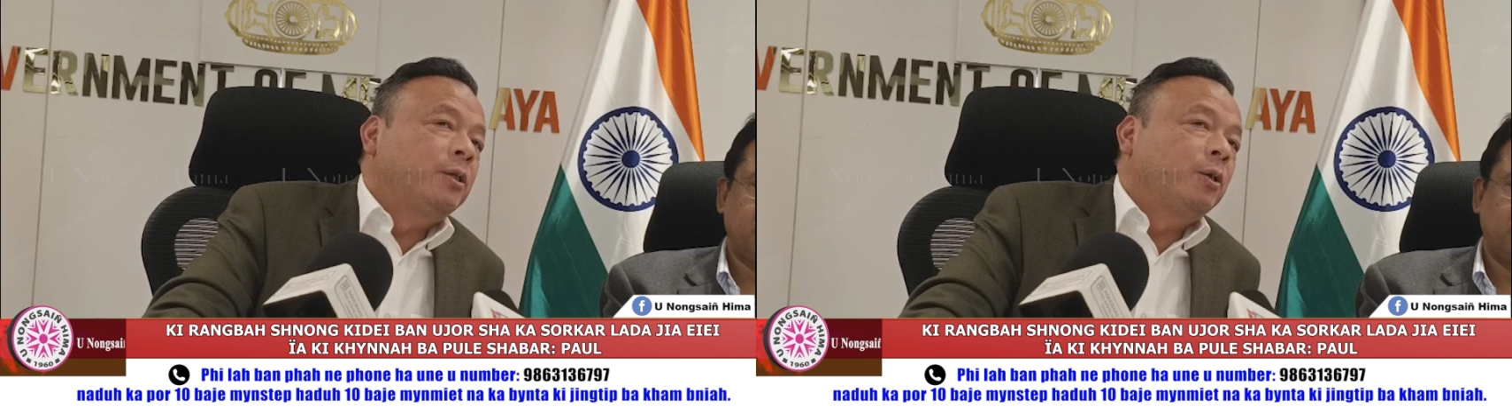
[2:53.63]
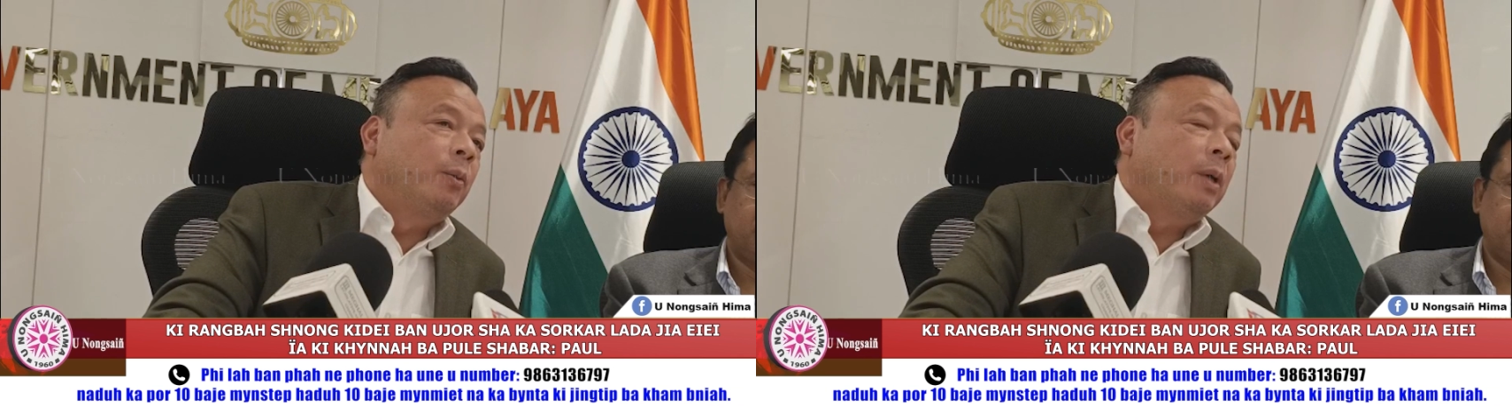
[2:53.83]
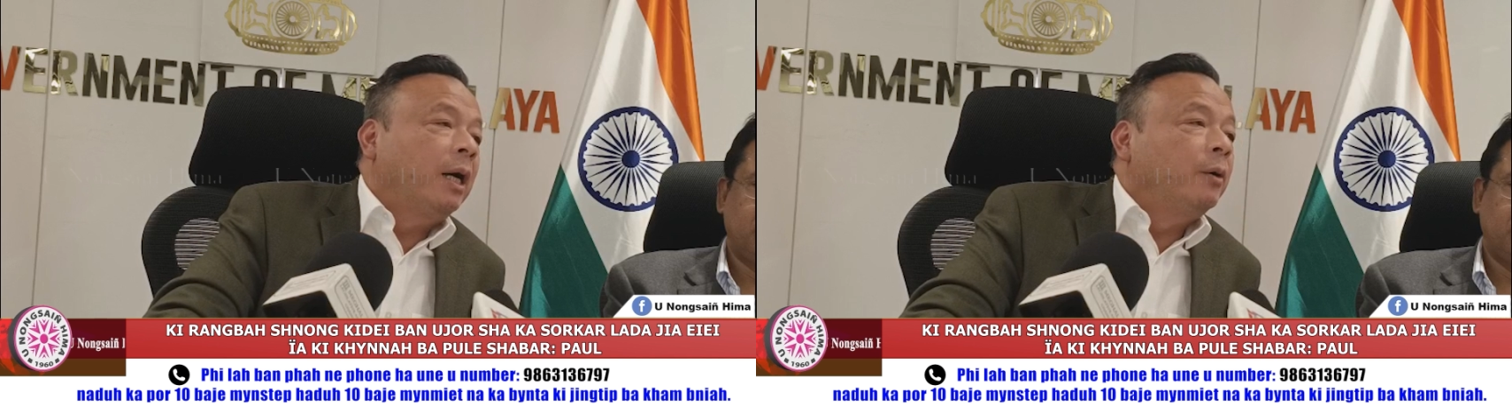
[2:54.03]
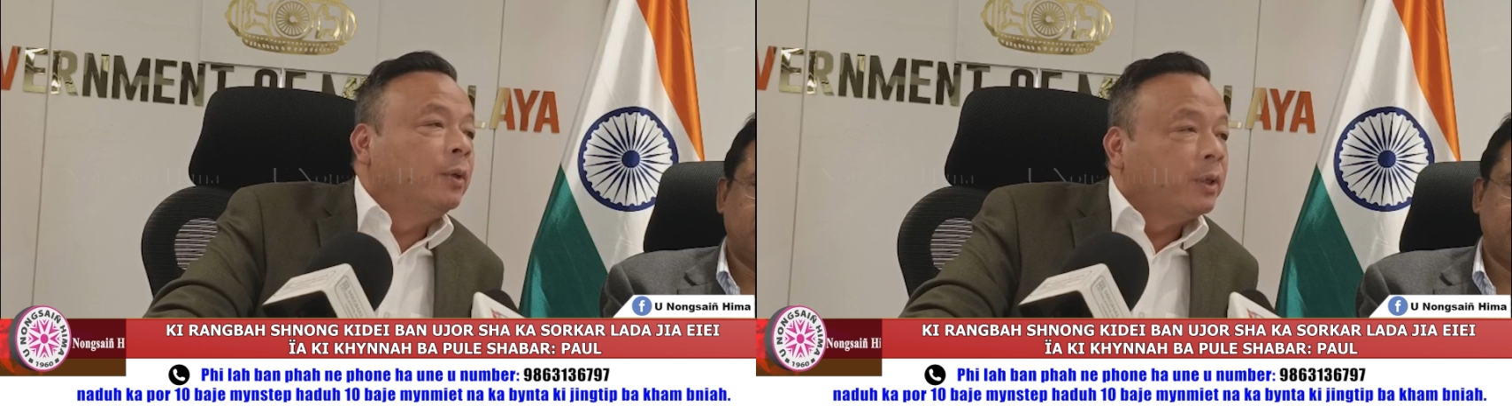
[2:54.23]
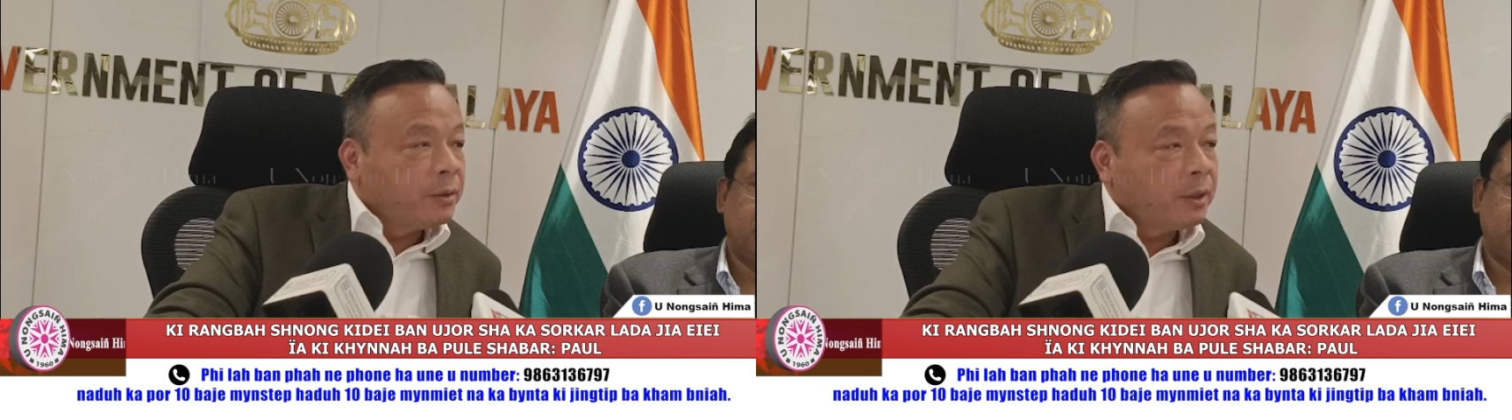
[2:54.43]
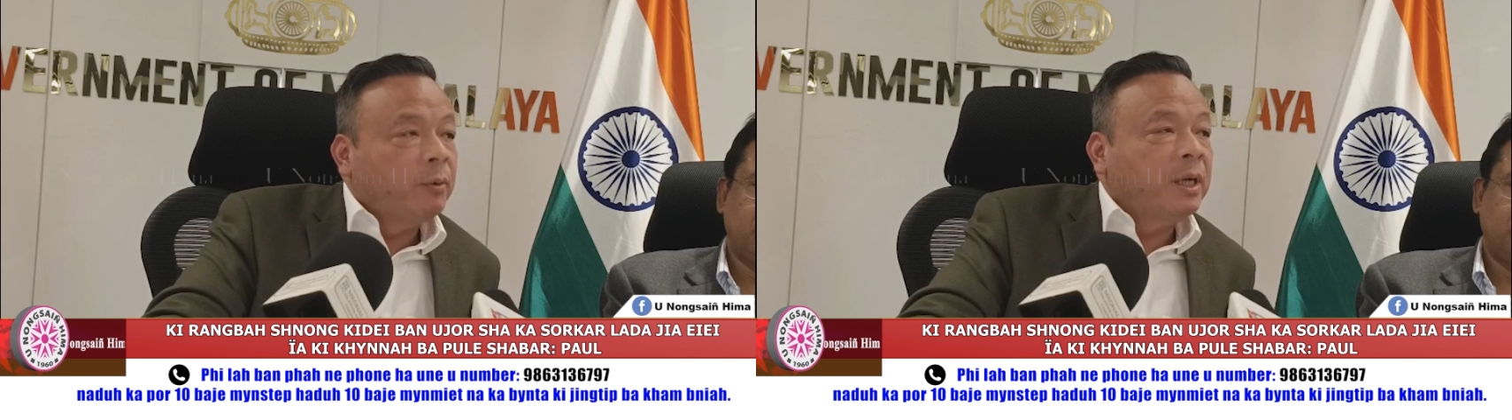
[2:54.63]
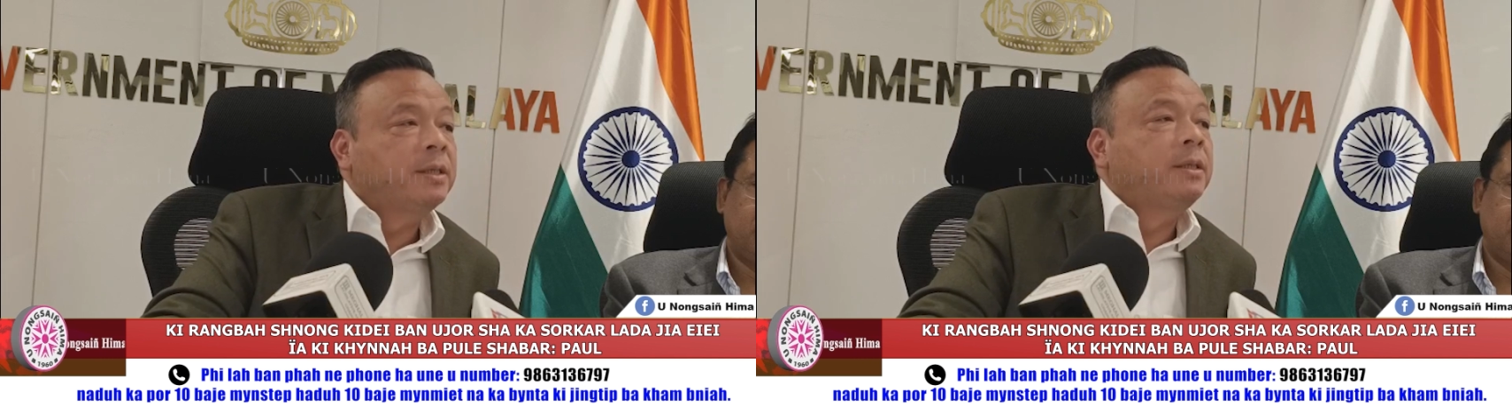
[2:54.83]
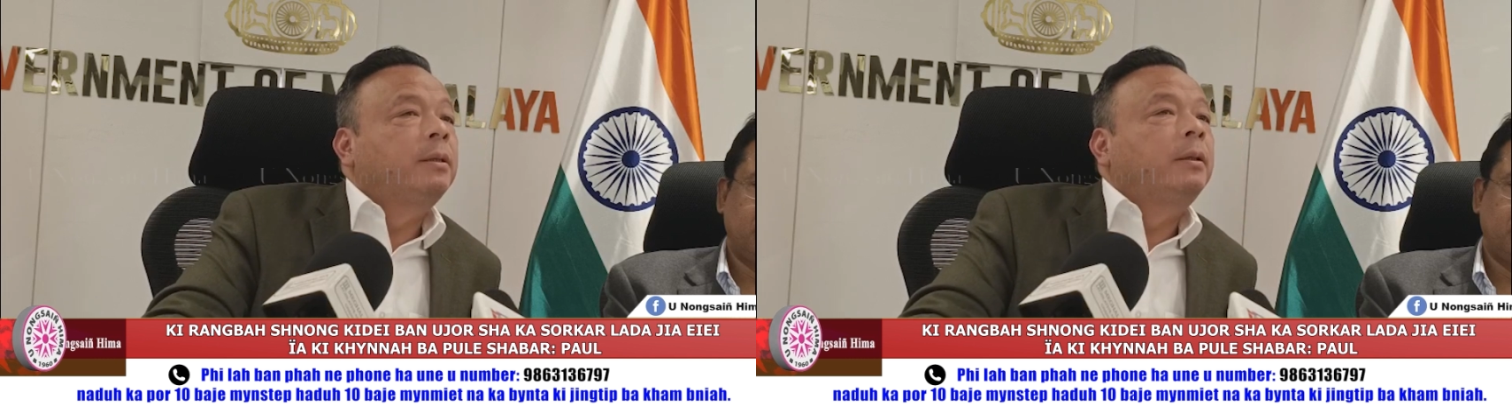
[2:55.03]
So I would
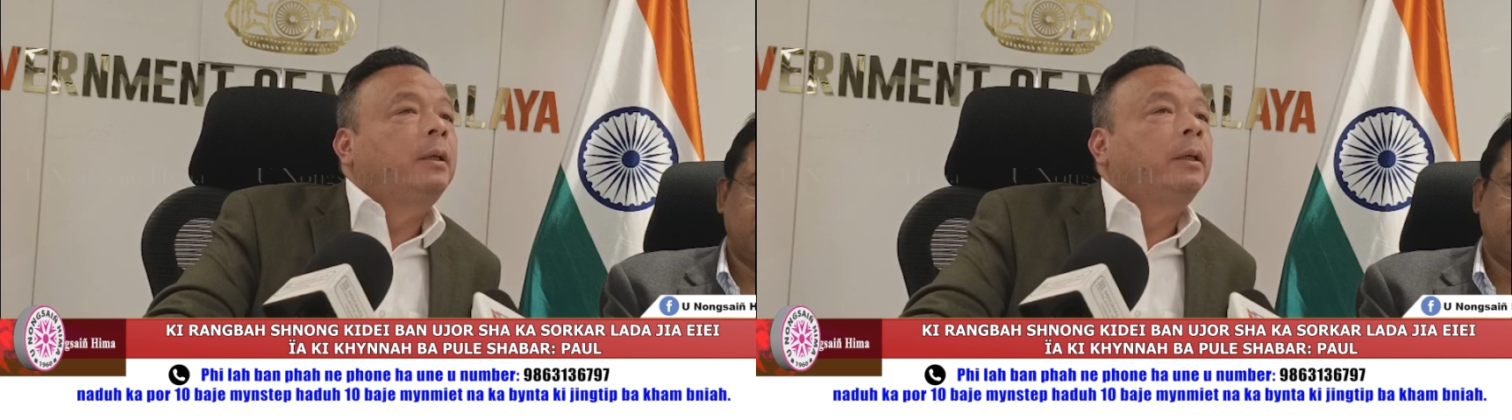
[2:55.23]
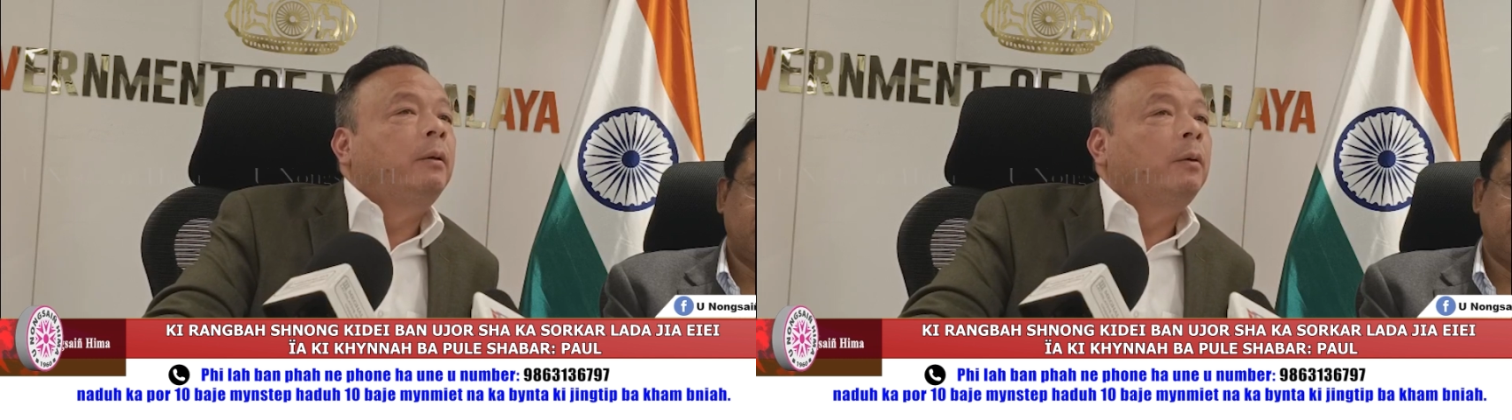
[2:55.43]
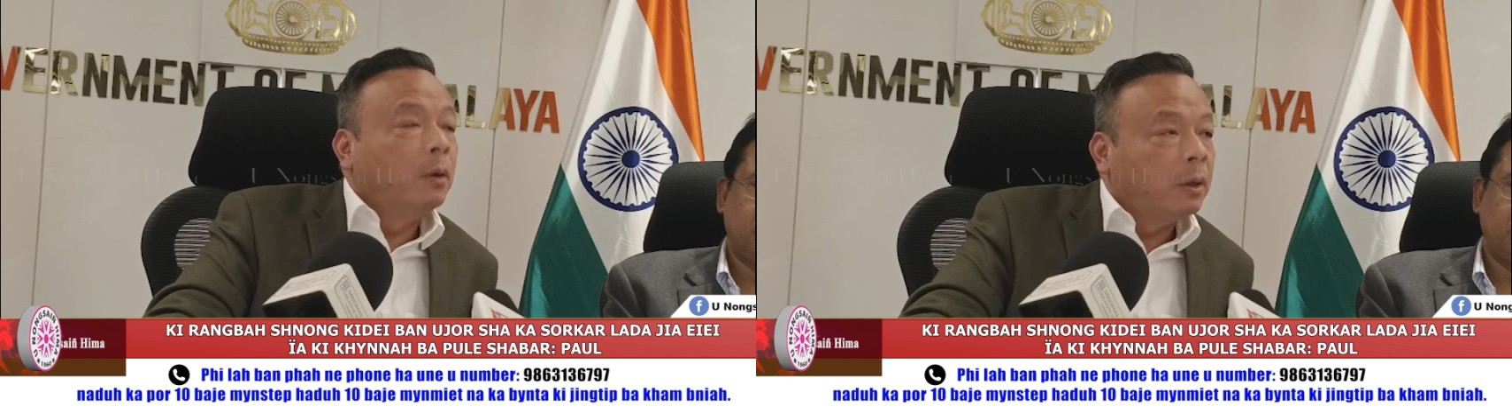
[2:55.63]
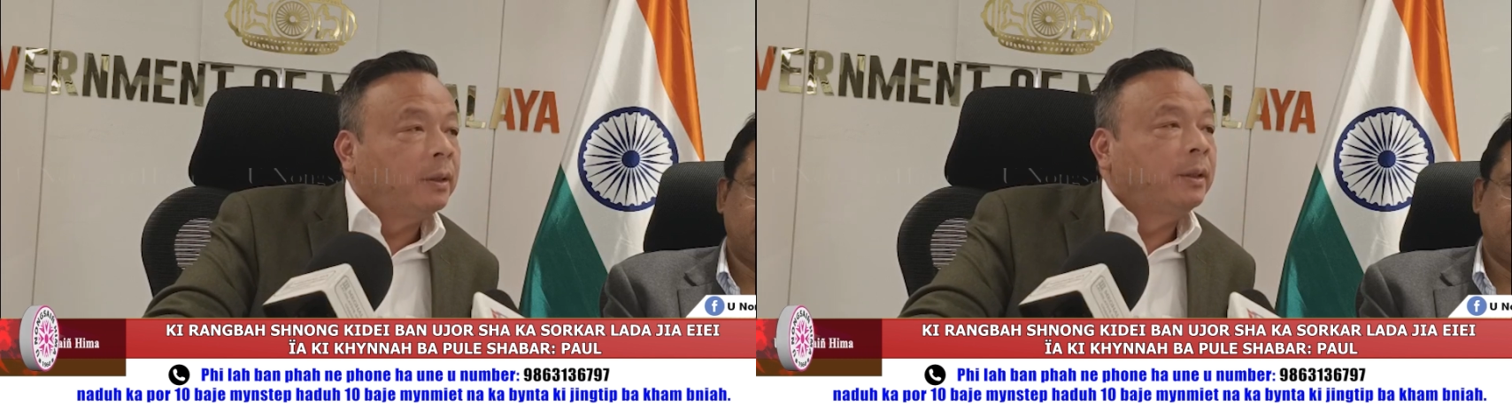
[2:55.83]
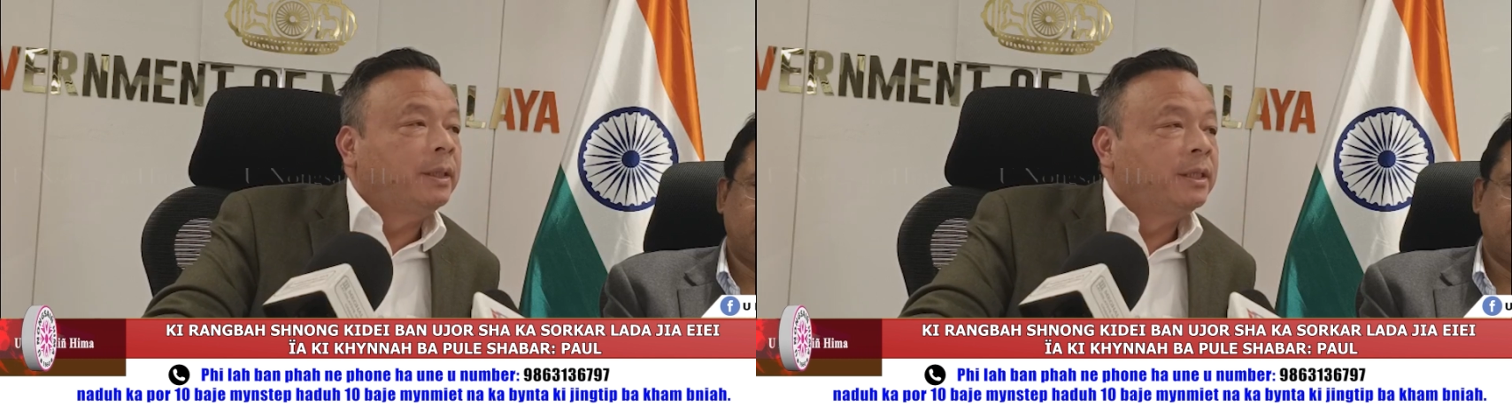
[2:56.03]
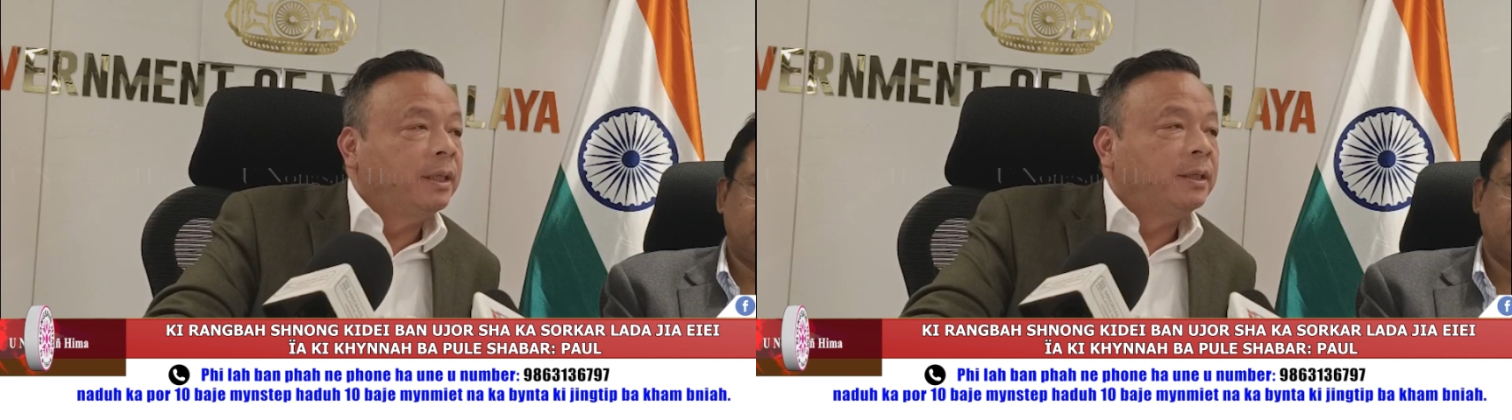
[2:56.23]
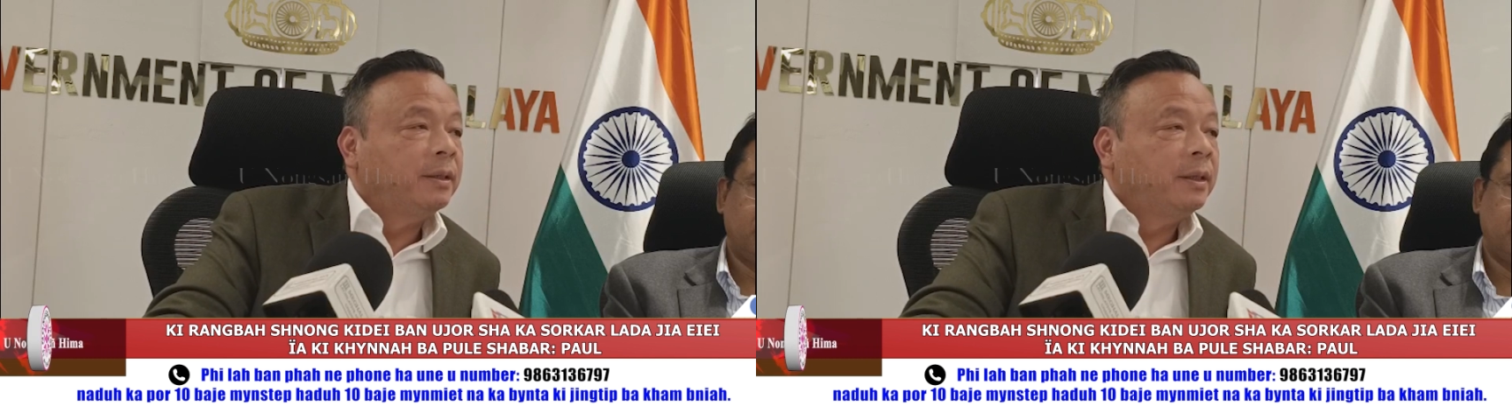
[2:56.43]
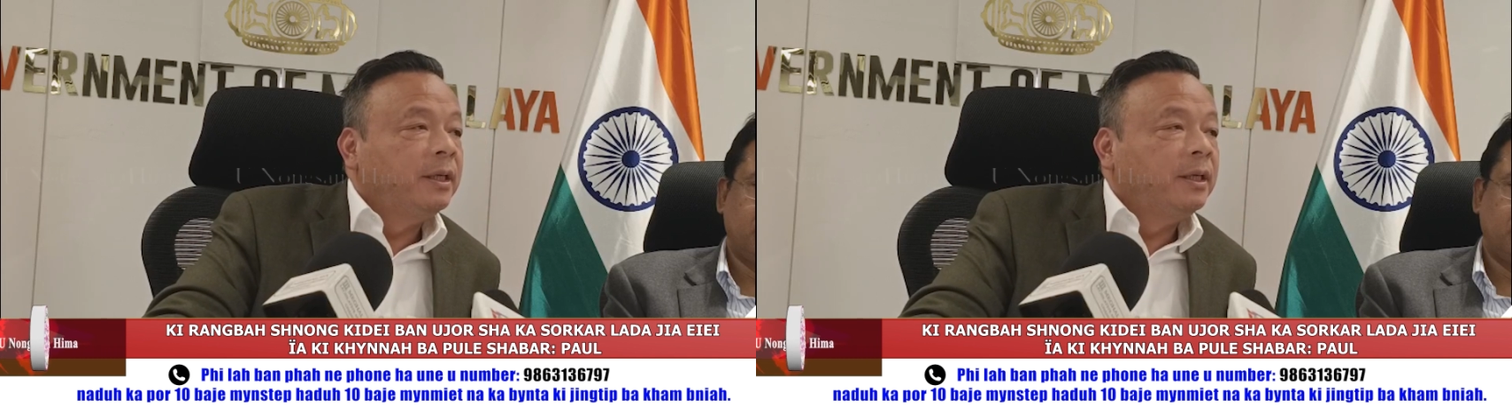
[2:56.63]
request all concerned,